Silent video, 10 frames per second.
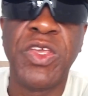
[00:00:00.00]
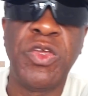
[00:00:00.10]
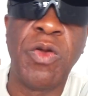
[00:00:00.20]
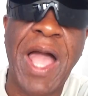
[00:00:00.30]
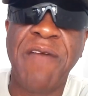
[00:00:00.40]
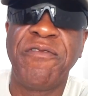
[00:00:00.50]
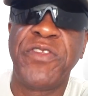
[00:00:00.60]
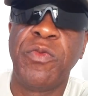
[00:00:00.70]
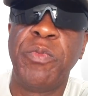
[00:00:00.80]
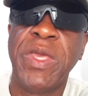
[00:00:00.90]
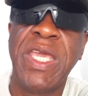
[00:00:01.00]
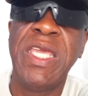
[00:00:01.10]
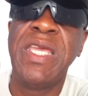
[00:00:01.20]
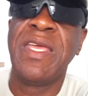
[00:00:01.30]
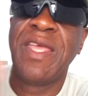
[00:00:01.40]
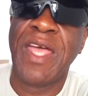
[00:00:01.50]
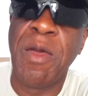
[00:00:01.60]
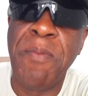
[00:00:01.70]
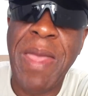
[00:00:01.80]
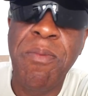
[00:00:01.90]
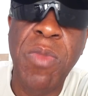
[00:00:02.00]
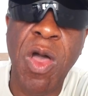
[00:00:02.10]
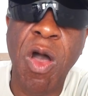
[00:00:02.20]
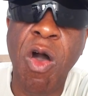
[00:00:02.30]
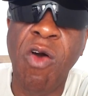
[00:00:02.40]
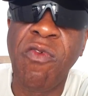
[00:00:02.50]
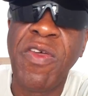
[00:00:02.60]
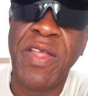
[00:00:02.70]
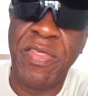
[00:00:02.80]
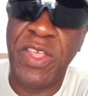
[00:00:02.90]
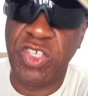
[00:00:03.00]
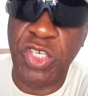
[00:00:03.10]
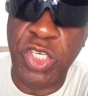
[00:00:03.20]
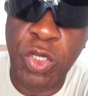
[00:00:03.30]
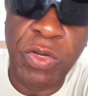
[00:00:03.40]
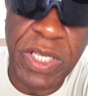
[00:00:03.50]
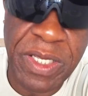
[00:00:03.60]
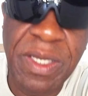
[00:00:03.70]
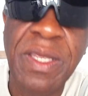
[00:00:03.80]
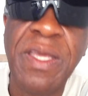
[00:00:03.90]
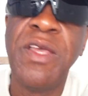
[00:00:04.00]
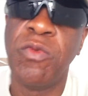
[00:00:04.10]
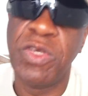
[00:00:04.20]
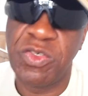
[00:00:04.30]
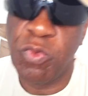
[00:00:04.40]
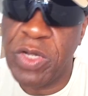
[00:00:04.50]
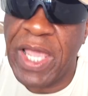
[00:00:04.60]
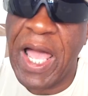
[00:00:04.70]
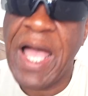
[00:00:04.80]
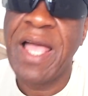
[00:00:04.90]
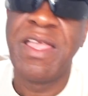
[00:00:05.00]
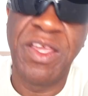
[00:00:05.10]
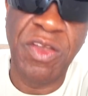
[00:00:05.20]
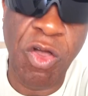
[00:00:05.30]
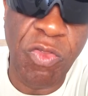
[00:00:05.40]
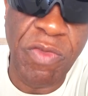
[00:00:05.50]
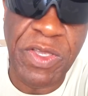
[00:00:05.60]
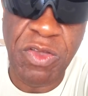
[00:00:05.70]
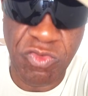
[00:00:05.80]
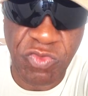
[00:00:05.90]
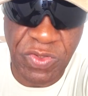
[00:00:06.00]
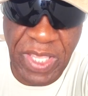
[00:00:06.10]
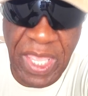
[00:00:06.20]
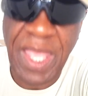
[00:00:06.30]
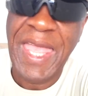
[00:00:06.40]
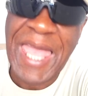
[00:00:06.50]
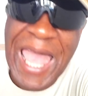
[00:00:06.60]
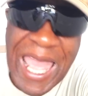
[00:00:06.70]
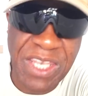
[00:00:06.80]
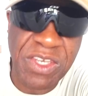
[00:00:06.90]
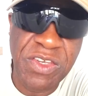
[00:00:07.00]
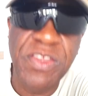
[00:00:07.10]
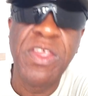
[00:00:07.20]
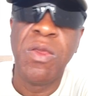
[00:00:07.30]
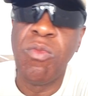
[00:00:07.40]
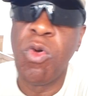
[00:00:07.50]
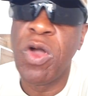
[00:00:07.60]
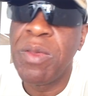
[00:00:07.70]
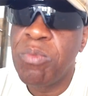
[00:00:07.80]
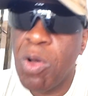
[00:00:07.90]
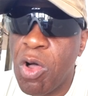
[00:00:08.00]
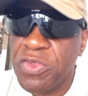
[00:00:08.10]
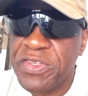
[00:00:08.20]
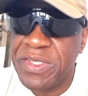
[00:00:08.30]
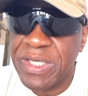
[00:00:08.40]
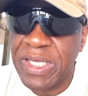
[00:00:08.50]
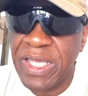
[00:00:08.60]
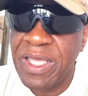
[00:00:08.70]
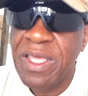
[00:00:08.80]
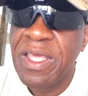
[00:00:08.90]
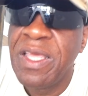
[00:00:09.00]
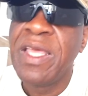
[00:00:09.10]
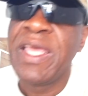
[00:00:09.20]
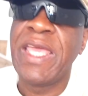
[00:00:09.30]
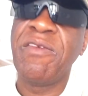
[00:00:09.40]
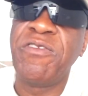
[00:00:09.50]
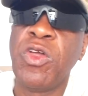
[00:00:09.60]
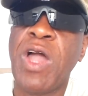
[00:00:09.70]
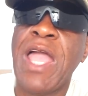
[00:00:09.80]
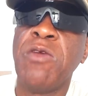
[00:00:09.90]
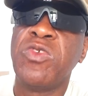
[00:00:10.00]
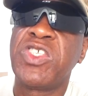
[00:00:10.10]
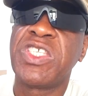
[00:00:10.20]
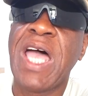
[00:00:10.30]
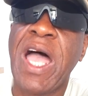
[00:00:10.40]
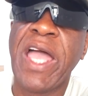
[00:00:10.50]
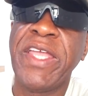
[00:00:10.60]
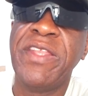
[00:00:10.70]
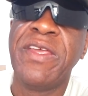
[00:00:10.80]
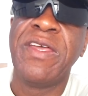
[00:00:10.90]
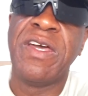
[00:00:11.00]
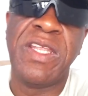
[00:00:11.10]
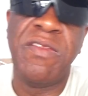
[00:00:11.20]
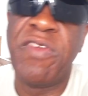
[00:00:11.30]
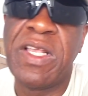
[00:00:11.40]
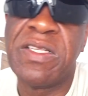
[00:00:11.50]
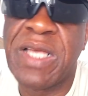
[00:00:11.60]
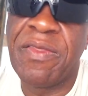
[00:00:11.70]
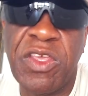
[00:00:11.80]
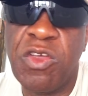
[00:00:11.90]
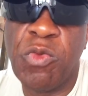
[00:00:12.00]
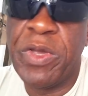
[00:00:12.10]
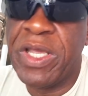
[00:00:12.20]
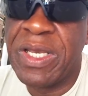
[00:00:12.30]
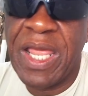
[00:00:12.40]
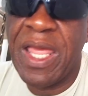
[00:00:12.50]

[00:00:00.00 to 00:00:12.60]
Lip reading: you have to be a member of this union, which we are, and all the other countries are, and, more importantly, if you're outside, and in things like the European